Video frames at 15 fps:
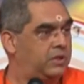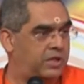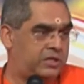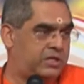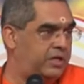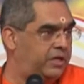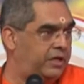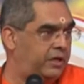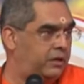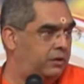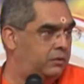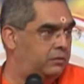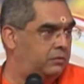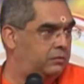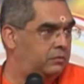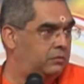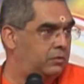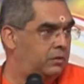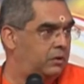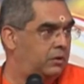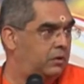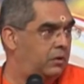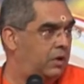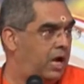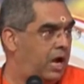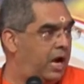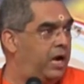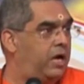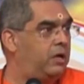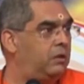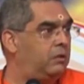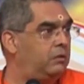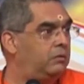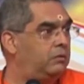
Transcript: isn't it? And